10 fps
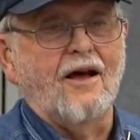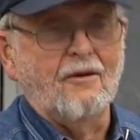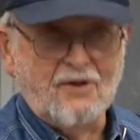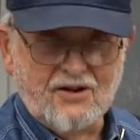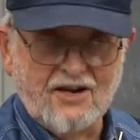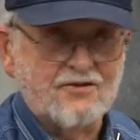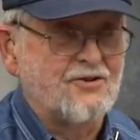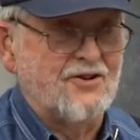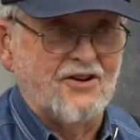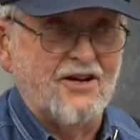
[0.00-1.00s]
I mean, they
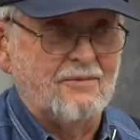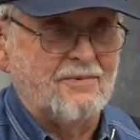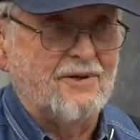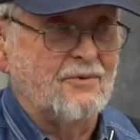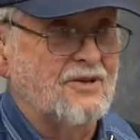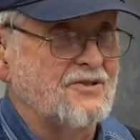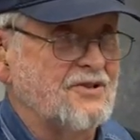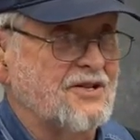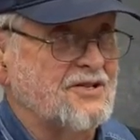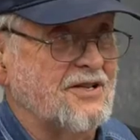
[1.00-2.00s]
turned it up. It wasn't
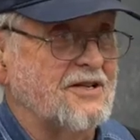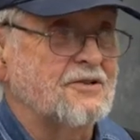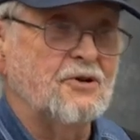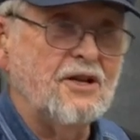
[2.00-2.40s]
just a